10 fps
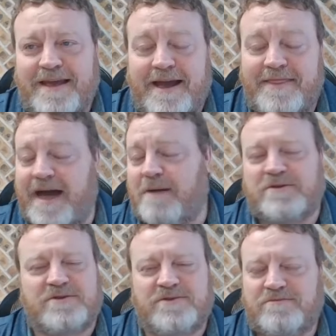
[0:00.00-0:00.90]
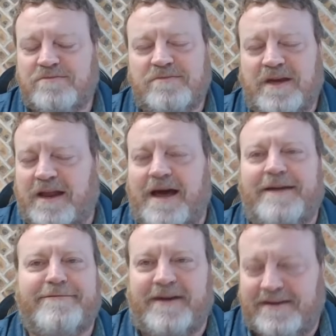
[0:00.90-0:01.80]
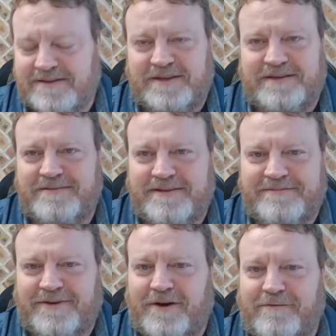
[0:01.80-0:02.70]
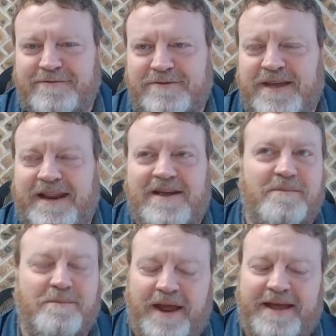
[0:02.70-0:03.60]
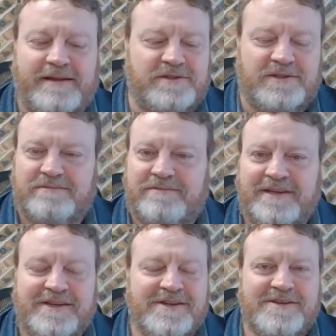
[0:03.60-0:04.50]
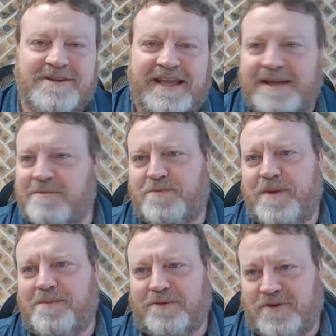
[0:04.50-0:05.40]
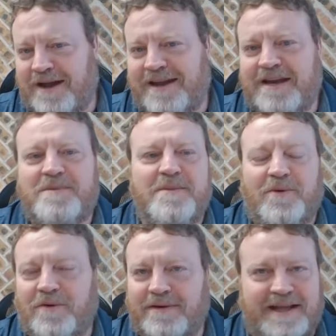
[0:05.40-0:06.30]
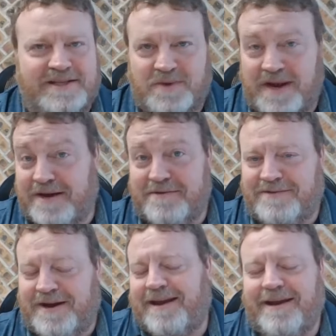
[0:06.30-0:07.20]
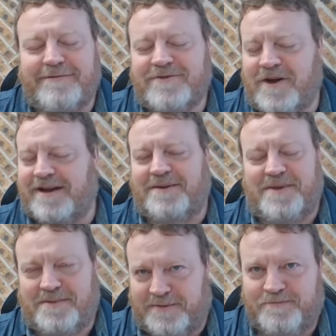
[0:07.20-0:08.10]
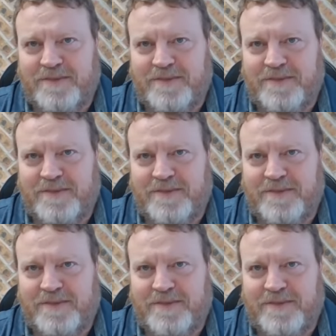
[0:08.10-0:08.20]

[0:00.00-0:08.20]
And that was a lot of fun because it involved getting on planes and eating with people, talking to people. And that's what I do. I love talking to people.